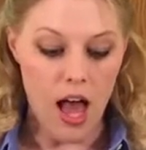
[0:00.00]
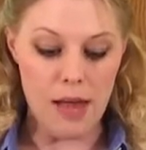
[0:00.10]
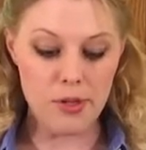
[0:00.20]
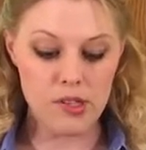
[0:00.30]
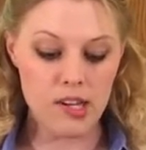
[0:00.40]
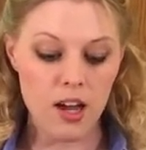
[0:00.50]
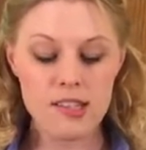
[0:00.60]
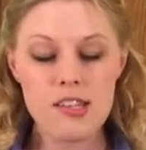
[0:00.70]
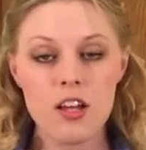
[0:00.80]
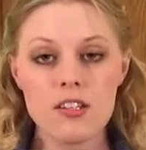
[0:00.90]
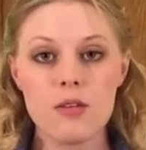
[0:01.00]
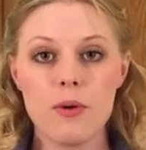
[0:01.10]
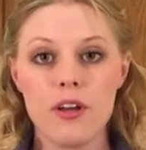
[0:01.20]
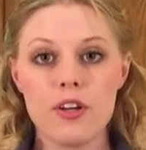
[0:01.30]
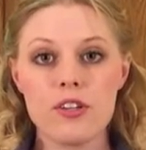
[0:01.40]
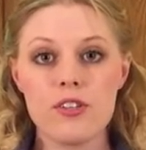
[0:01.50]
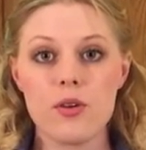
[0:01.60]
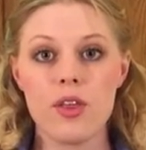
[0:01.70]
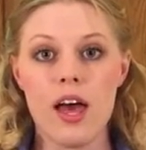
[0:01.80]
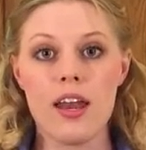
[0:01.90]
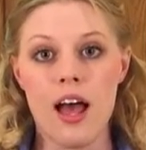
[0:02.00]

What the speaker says: I'm using unsalted butter so that